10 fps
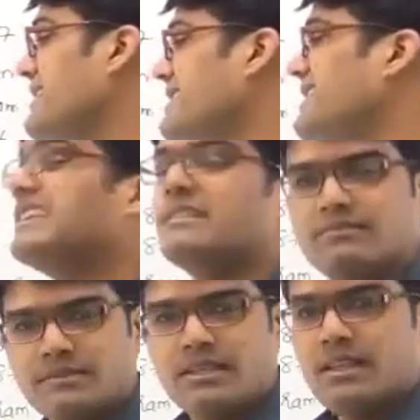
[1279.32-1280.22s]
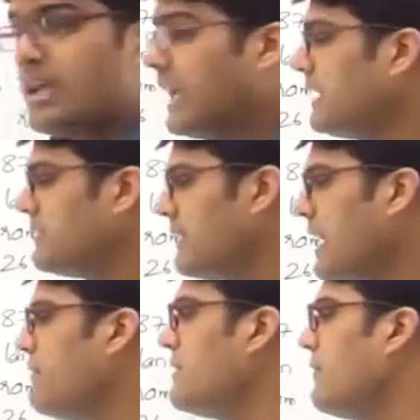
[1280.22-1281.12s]
it is C. And you see,
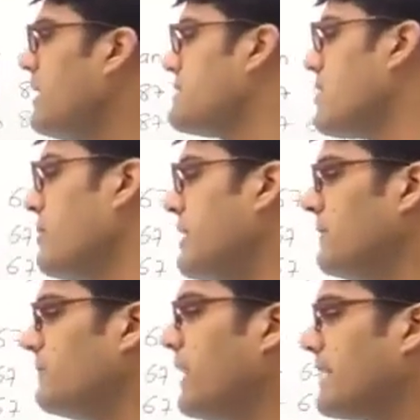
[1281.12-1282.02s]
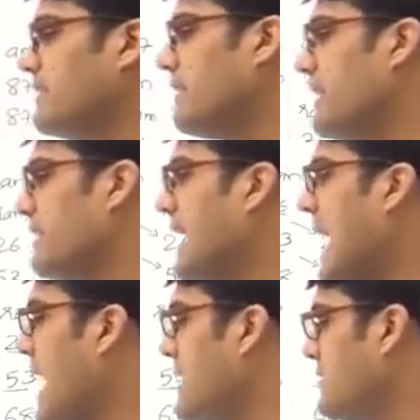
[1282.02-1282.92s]
every word is now meaningful actually, right?
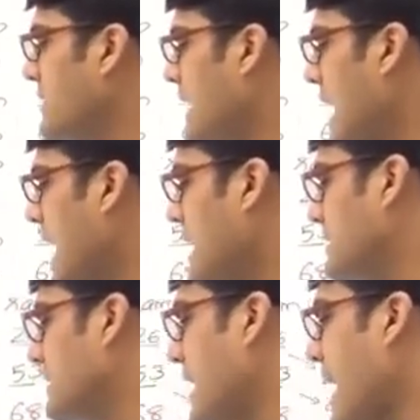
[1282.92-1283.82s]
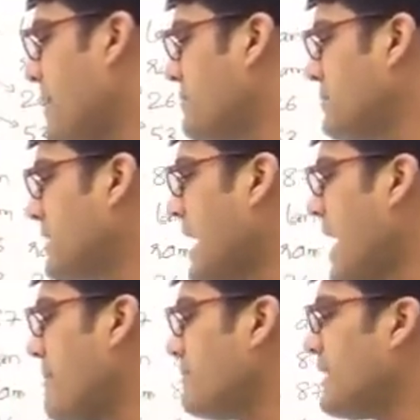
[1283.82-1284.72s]
Can, clan, clap,
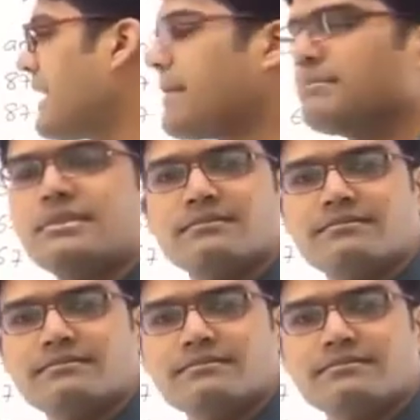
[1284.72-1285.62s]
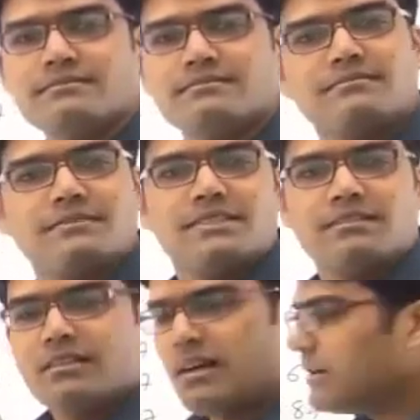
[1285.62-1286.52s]
cram, crap.
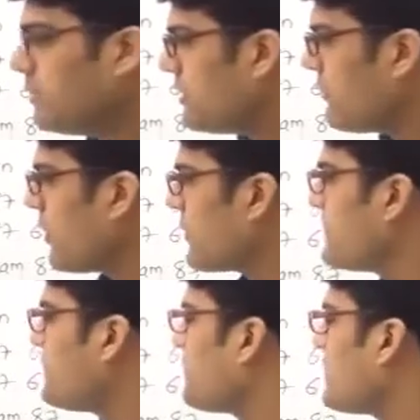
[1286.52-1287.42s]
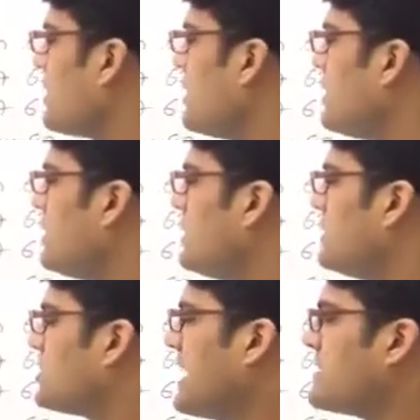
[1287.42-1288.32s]
Are you able to follow?
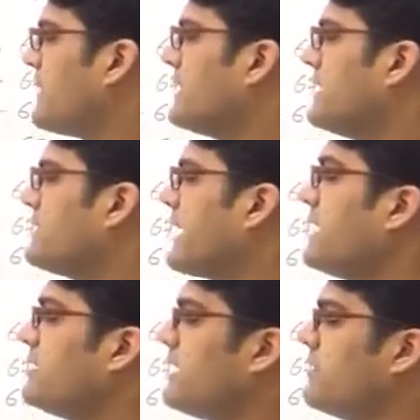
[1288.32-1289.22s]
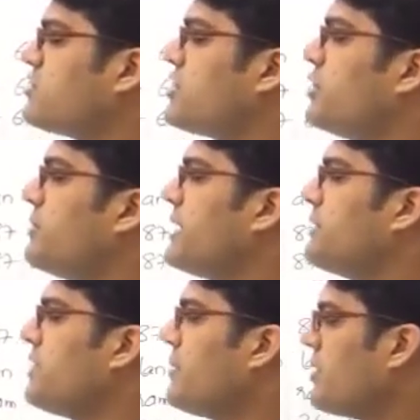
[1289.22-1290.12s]
So that's one thing. Second thing which you need to be
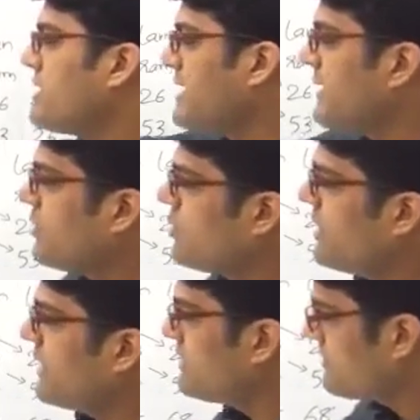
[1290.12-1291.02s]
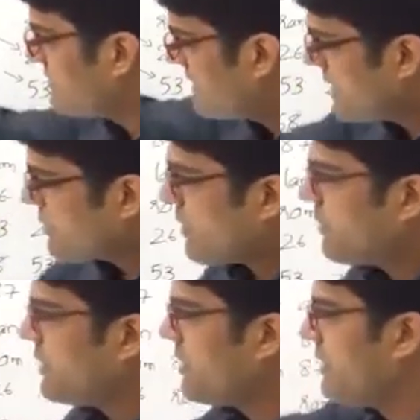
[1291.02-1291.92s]
careful about is that you do it in a
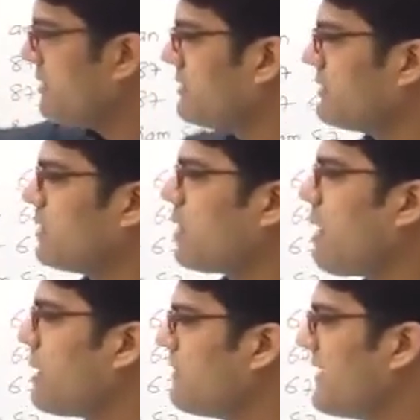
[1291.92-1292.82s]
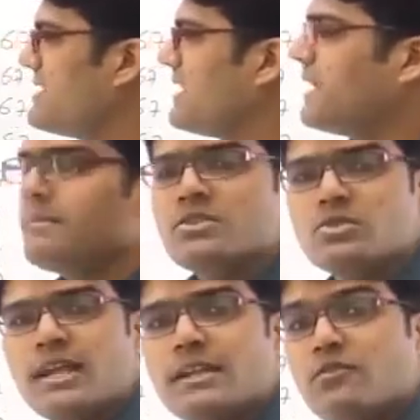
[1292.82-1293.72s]
proper column wise alignment
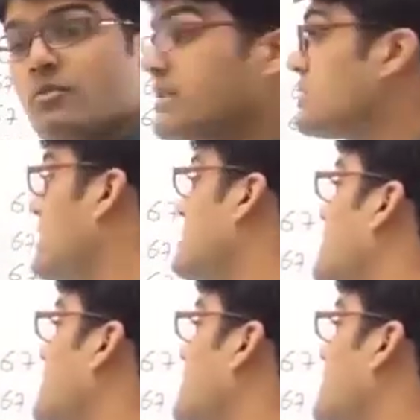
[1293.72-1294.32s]
so that if you miss on